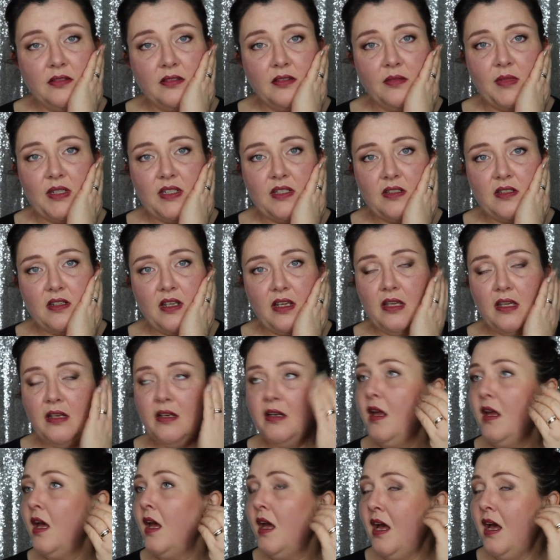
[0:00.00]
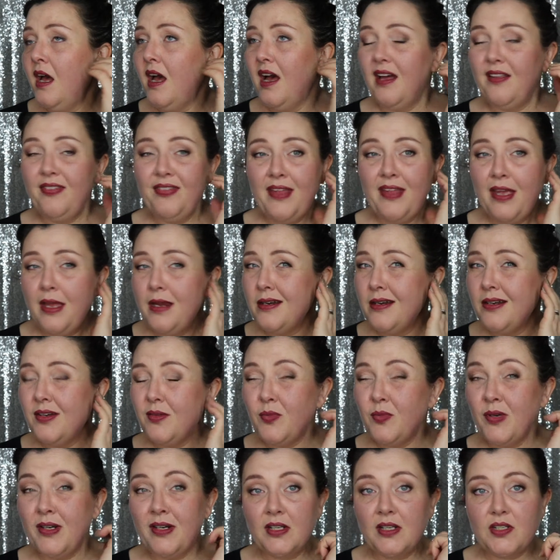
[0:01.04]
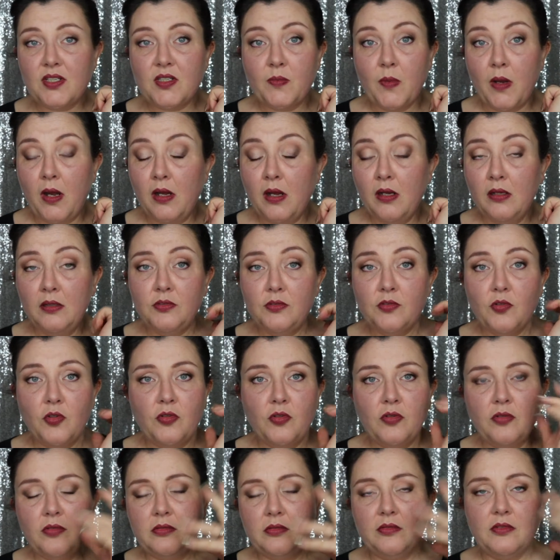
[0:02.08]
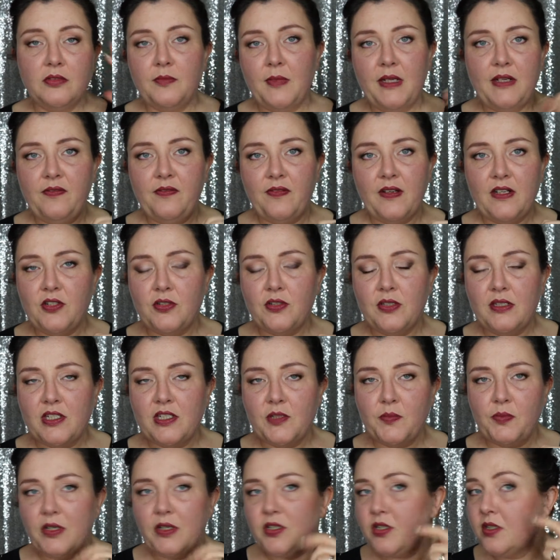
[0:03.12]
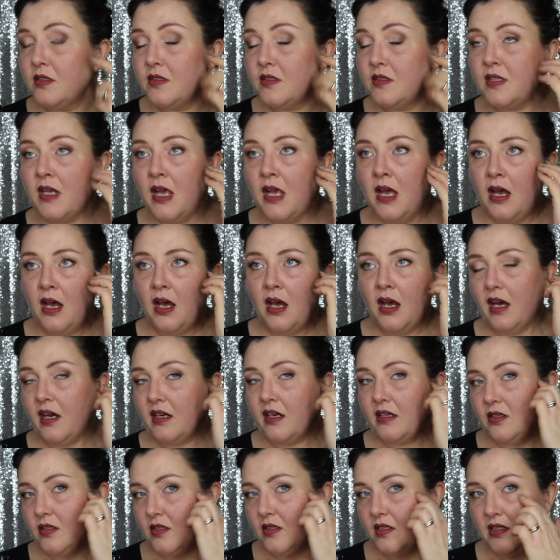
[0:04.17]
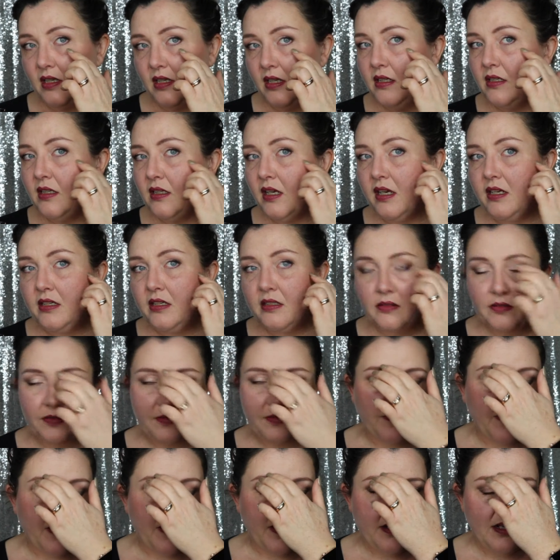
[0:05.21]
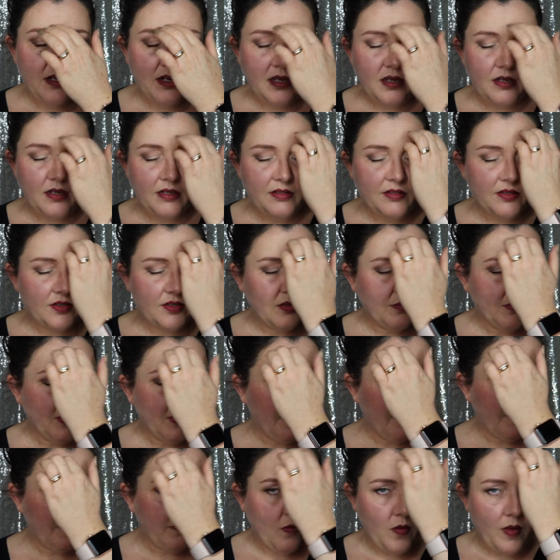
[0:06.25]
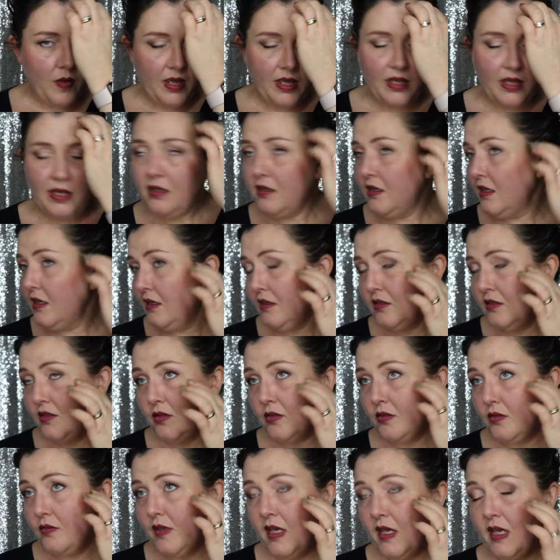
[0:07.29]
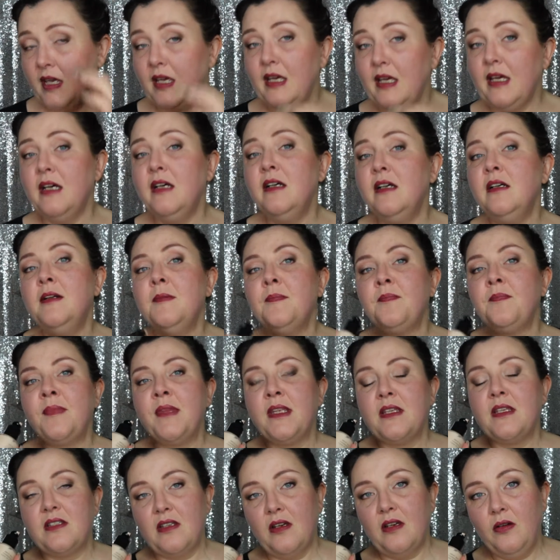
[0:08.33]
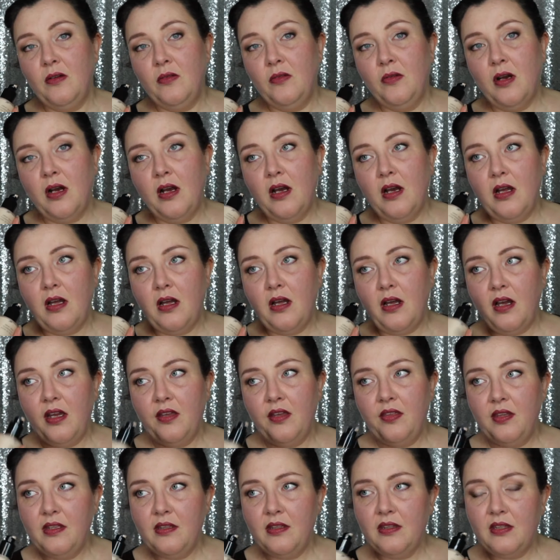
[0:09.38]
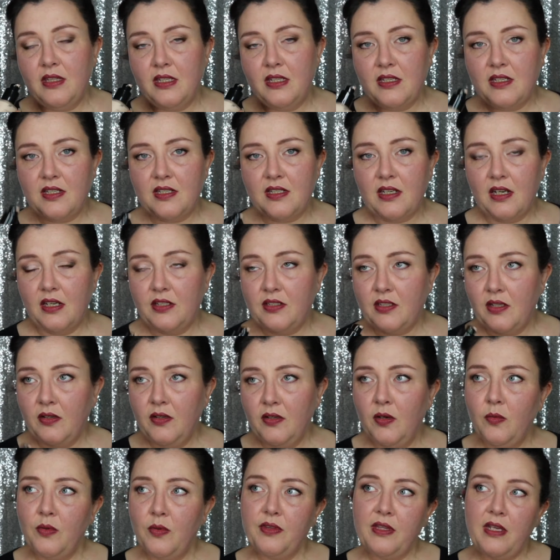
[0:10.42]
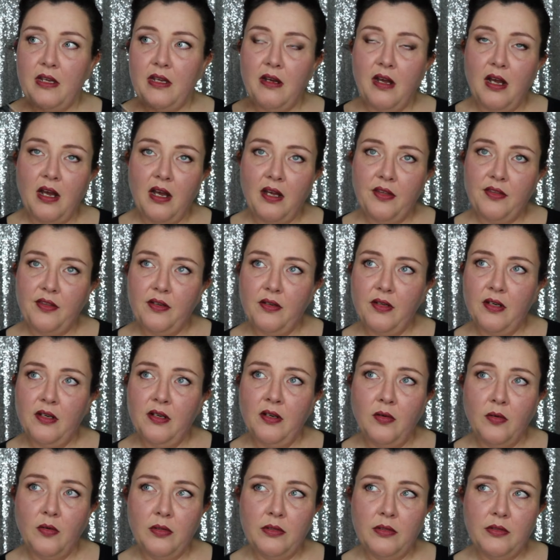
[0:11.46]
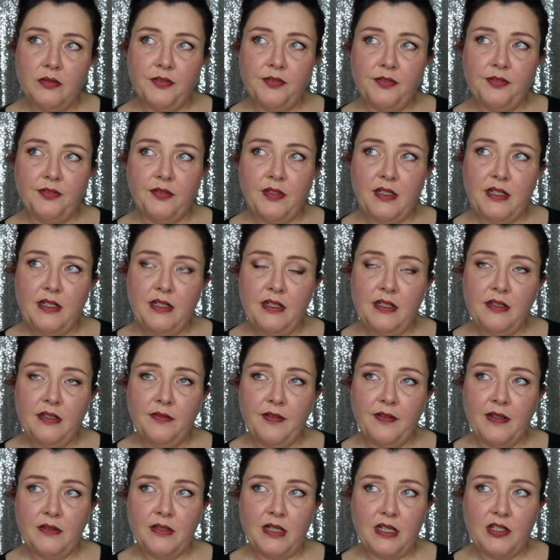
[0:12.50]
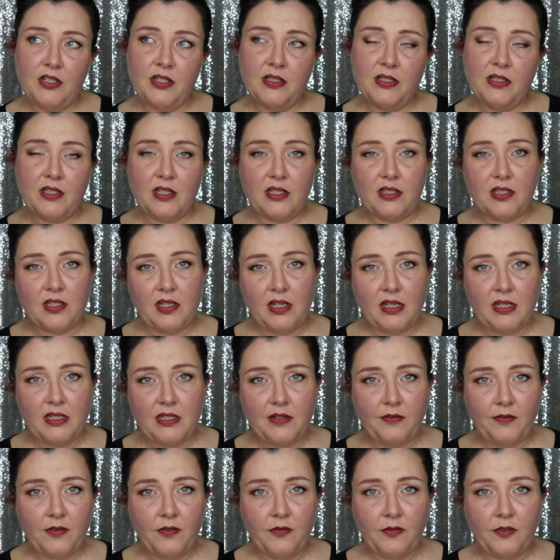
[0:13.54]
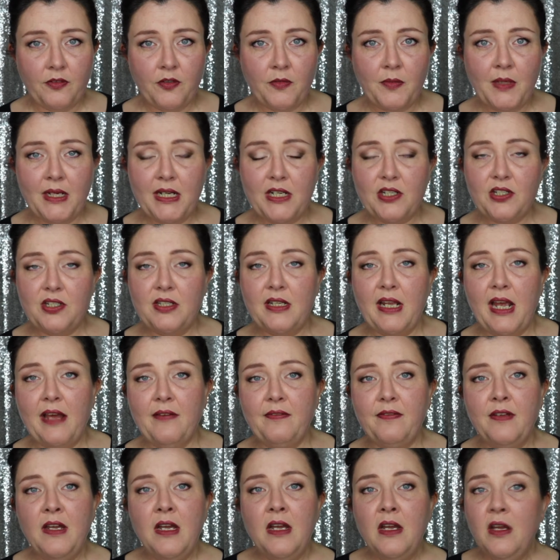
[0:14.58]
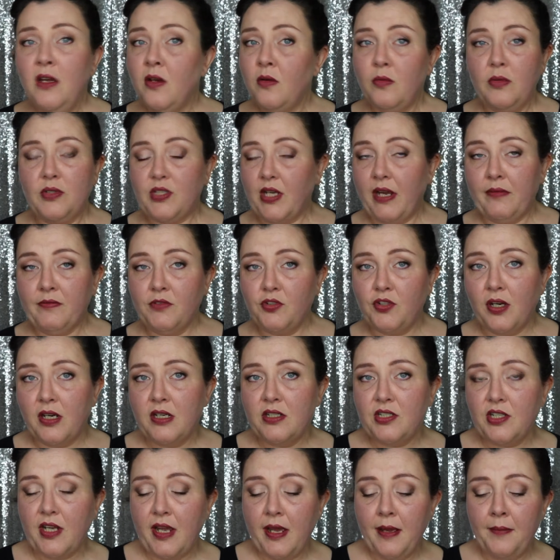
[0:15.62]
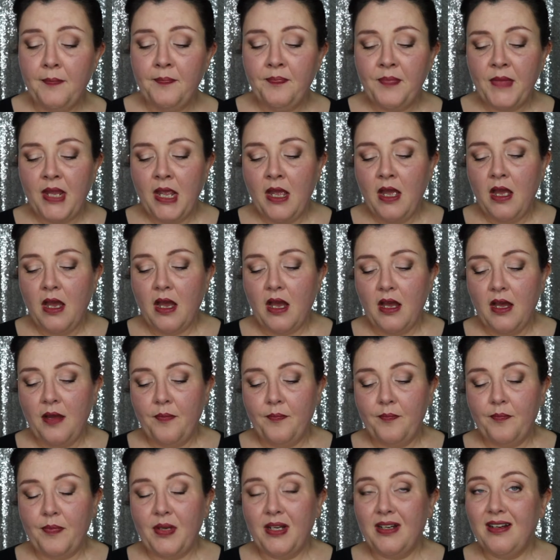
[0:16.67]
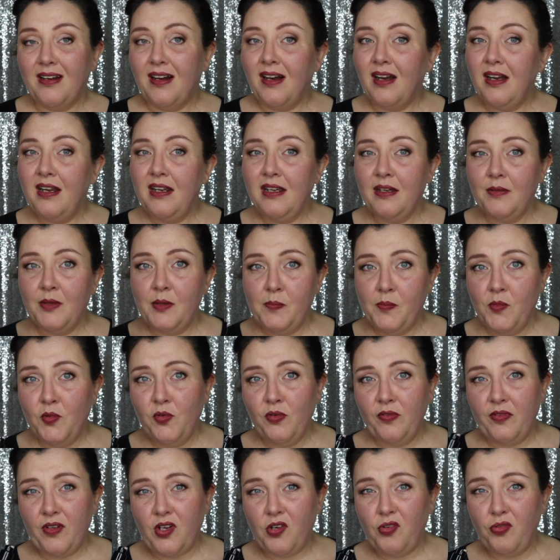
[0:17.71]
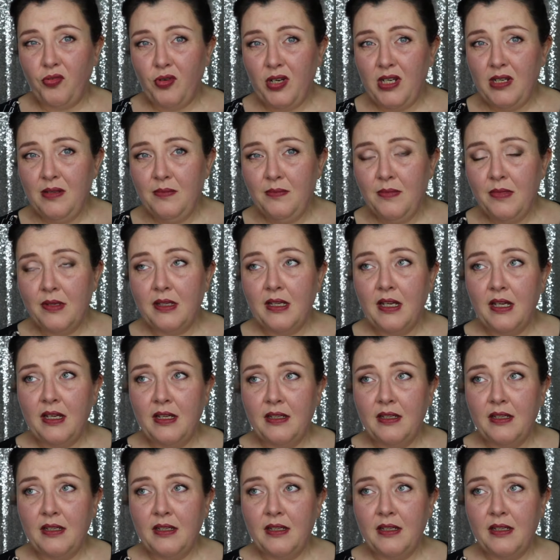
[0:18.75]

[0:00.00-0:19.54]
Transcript: on my skin, and then when I smiled or made facial expressions, I could see like little fine lines on my forehead and sort of here. So I think this, I don't know what their other oil-free foundations, a slightly different formulation they have, which I haven't tried yet. But I am more of a cream